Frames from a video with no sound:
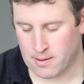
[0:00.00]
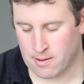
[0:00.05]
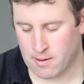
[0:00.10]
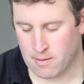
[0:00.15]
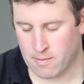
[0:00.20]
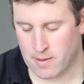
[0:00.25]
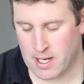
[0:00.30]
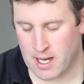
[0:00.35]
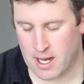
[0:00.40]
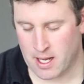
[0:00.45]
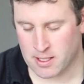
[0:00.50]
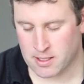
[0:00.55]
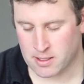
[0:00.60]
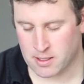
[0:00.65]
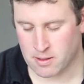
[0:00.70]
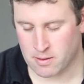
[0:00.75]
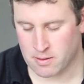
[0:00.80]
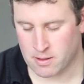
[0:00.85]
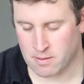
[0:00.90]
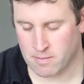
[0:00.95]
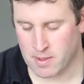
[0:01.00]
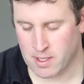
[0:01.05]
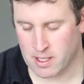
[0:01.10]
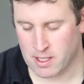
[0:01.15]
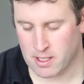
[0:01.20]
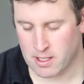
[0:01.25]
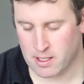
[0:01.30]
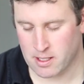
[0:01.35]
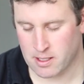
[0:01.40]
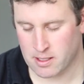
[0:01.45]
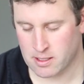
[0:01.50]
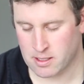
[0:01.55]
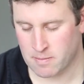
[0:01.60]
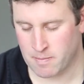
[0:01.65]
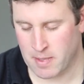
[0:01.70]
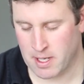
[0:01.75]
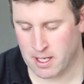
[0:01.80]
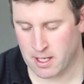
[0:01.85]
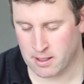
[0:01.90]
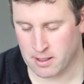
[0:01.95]
Lord, we ask you to be
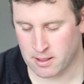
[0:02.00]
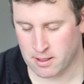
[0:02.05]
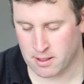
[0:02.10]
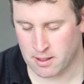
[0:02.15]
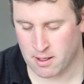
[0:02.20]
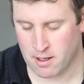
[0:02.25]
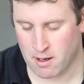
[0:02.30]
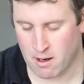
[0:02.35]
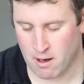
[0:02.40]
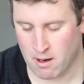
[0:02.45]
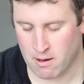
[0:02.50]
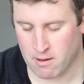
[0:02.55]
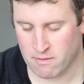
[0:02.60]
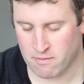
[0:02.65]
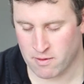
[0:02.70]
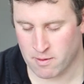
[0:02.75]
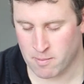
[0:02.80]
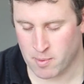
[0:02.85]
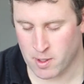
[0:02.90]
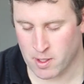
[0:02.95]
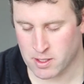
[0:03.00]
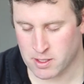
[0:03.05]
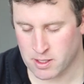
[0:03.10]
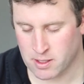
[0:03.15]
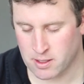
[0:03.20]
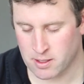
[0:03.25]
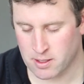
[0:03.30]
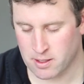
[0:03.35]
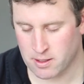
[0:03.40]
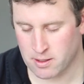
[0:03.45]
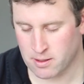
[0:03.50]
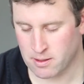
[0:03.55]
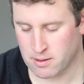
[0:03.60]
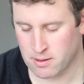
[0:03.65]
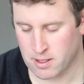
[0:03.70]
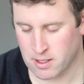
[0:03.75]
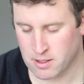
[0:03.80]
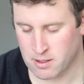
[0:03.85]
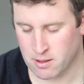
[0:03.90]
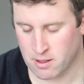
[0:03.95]
speaking into the heart of the person
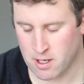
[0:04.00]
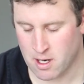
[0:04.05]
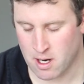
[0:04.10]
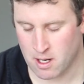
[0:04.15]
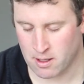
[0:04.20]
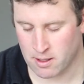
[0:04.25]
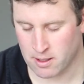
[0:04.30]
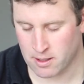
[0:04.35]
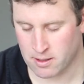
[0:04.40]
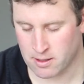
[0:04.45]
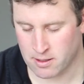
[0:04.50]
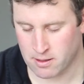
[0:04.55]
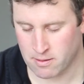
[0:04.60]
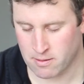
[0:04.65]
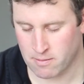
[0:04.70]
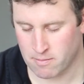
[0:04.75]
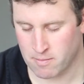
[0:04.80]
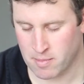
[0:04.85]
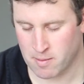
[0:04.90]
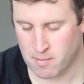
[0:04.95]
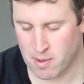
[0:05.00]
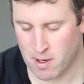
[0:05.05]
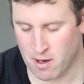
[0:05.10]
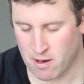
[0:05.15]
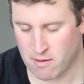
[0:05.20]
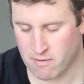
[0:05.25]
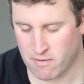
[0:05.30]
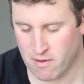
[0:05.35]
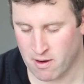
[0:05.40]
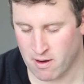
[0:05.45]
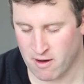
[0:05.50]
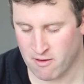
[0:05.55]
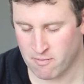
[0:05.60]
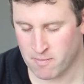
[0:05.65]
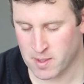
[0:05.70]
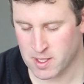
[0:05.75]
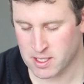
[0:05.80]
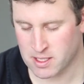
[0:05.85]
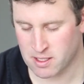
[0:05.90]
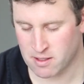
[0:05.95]
that you're calling to be part of our
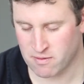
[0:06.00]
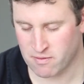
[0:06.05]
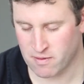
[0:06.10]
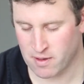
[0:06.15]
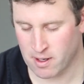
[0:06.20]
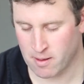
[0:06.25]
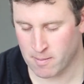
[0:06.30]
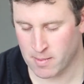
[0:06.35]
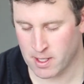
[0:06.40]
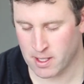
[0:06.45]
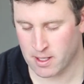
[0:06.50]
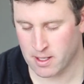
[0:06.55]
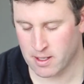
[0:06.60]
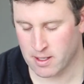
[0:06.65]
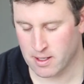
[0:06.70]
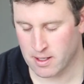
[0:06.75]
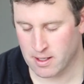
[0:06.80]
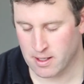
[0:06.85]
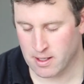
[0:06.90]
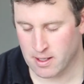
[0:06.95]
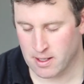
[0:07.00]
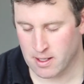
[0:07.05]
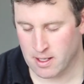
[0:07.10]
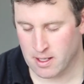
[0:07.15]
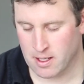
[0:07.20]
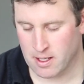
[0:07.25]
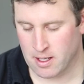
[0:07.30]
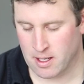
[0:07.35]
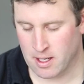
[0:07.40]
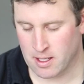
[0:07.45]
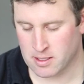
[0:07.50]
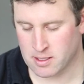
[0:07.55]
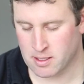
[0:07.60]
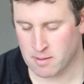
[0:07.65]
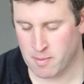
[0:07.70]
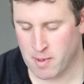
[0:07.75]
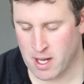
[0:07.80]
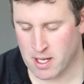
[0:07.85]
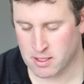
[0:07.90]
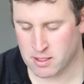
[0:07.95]
FBC family as
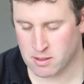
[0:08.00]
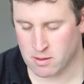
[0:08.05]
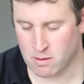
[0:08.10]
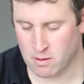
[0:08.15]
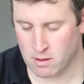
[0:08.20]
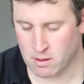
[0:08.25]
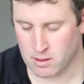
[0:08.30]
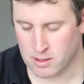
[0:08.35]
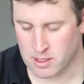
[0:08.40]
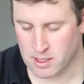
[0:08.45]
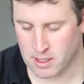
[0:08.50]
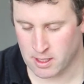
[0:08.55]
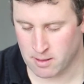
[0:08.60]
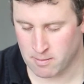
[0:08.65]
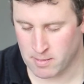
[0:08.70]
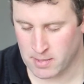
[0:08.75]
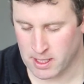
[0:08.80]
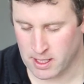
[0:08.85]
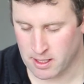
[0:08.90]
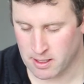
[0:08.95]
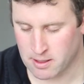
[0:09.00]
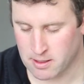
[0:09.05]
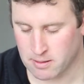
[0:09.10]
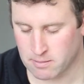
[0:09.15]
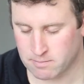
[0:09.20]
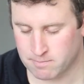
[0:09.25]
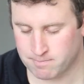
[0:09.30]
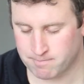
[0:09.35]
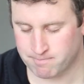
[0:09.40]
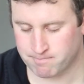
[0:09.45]
the pastoral team lead.